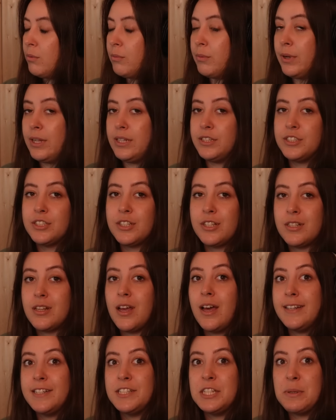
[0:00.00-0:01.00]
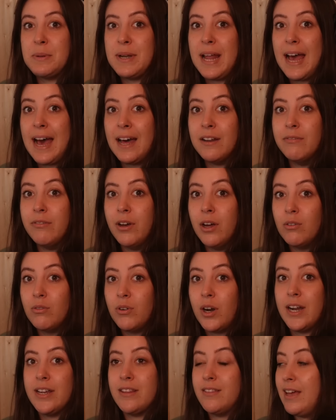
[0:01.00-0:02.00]
Well, I just decided to do an advert
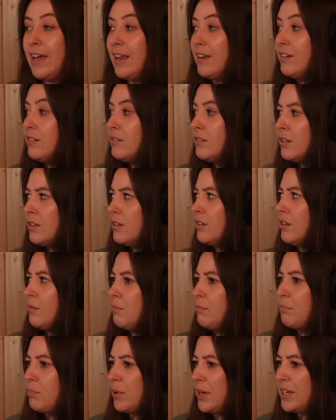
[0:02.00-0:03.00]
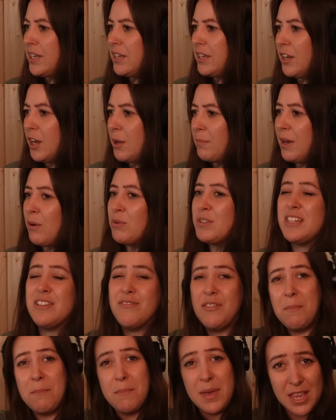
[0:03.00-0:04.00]
right then. Breaking up. That wasn't
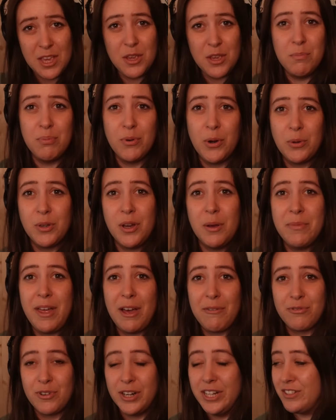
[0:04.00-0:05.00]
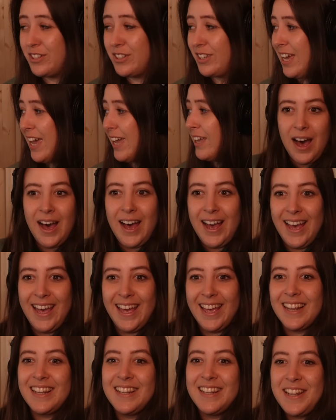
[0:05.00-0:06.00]
even me who broke up that phrase, okay?
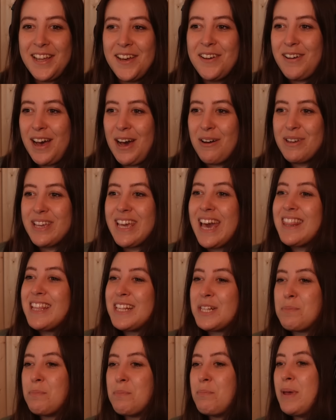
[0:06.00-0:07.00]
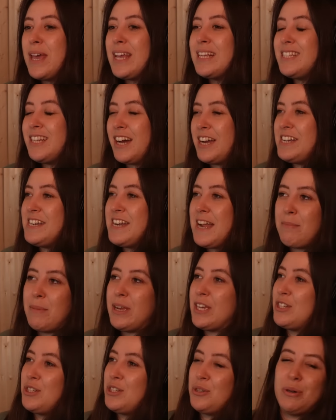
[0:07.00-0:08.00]
I love how we get this big
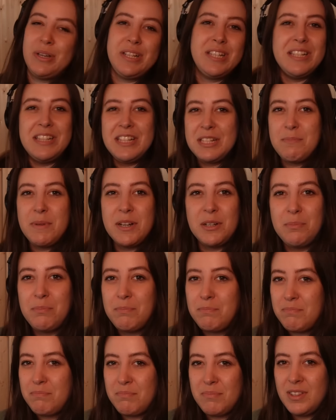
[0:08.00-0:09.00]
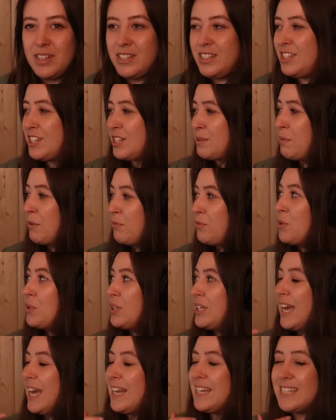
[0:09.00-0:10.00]
dynamic choice in this middle, just before
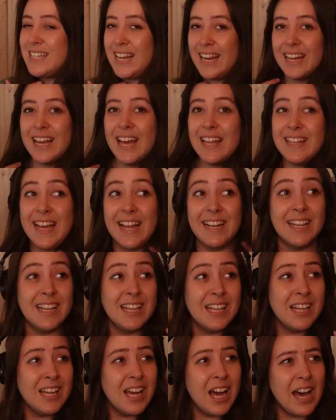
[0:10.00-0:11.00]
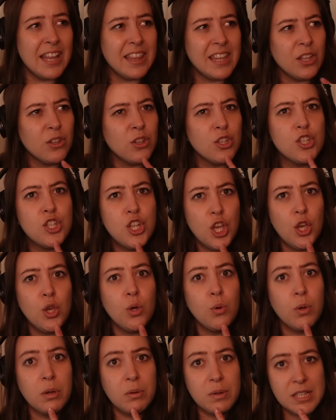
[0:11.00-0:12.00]
the ending. And then I think on the
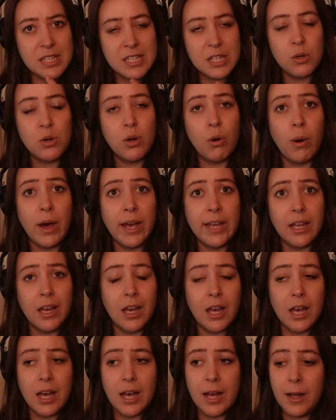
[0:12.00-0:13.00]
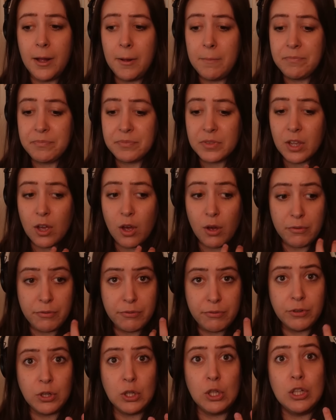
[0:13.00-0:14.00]
two, we were still quite a
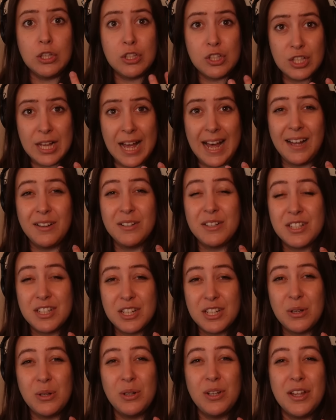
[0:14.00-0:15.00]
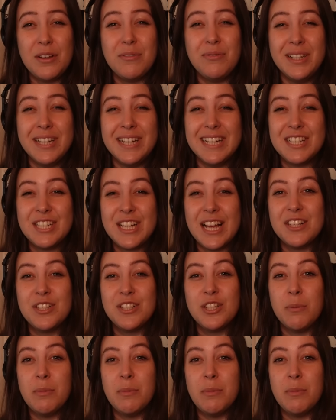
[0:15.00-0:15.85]
full sound, still lovely in a chest